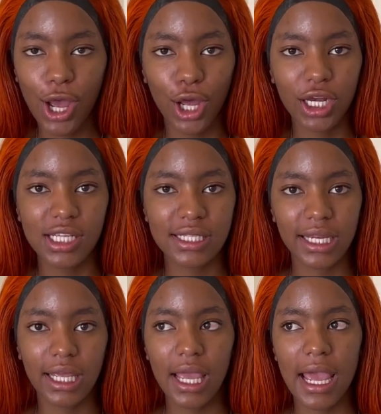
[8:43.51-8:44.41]

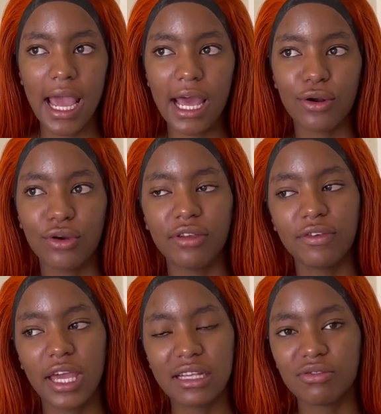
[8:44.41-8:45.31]
Honestly, I don't know if
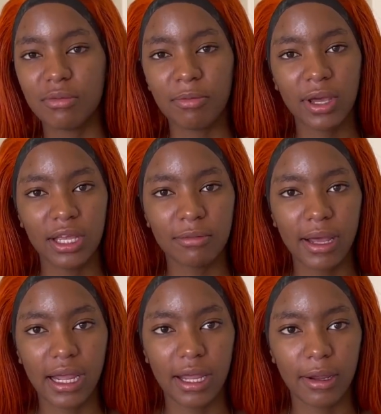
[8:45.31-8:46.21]
you guys remember in
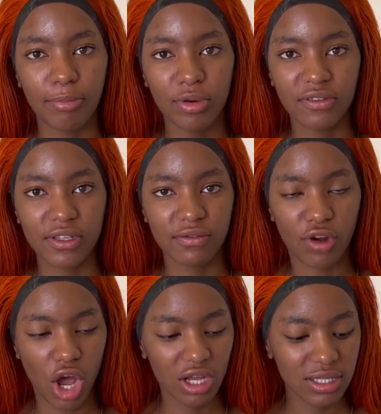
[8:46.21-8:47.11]
my previous
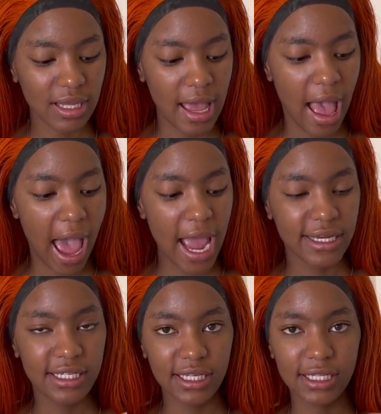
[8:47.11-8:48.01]
vlogs, I
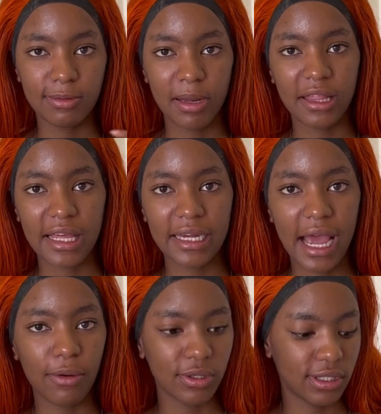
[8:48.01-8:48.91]
did explain that
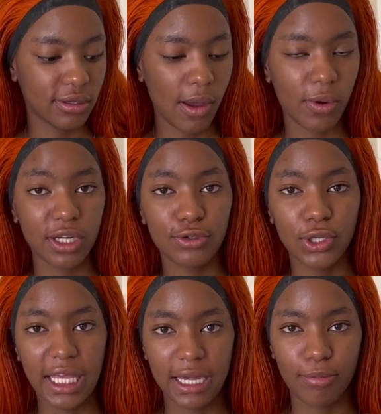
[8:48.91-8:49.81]
I was I wanted to
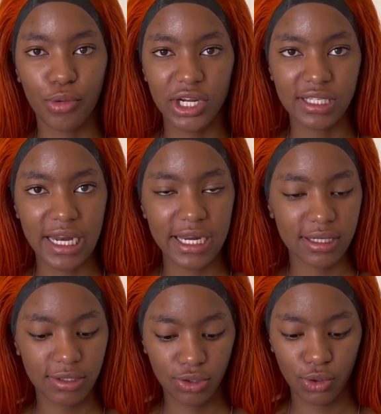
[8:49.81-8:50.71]
get a bracelet.
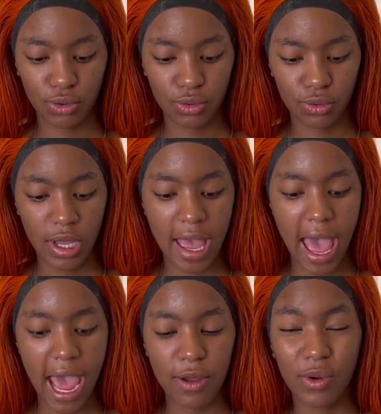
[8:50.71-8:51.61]
So
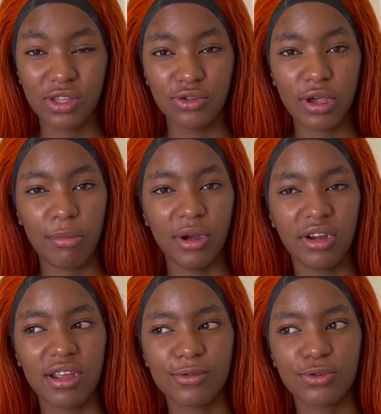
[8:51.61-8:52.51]
I went to
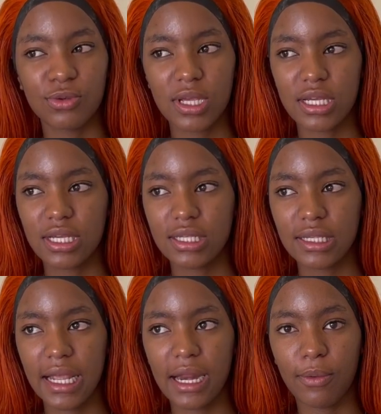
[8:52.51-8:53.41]
American Swiss
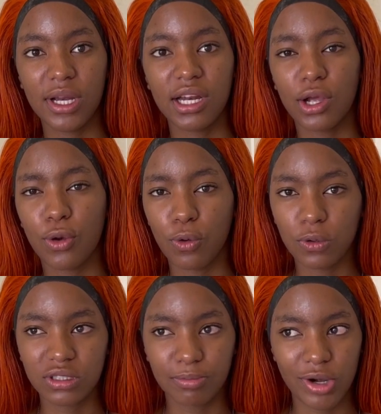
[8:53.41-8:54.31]
and I wanted a
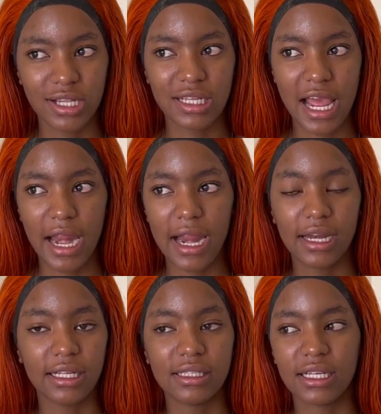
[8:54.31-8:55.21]
gold bracelet and
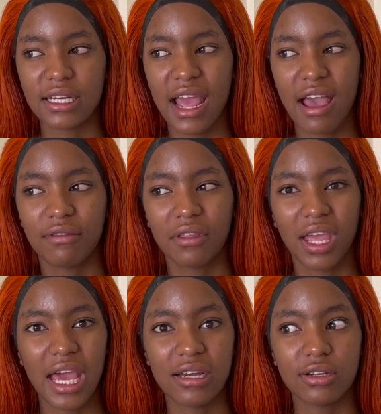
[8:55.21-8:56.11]
they didn't have, they
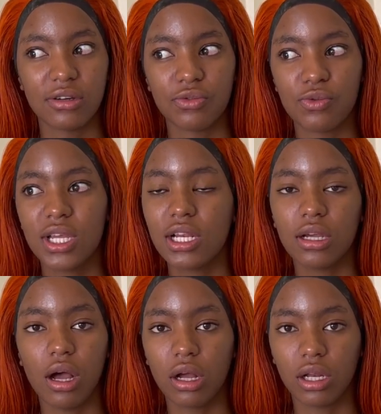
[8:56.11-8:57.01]
had the really
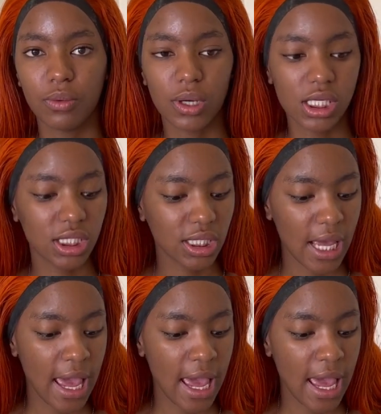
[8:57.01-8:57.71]
ugly ones.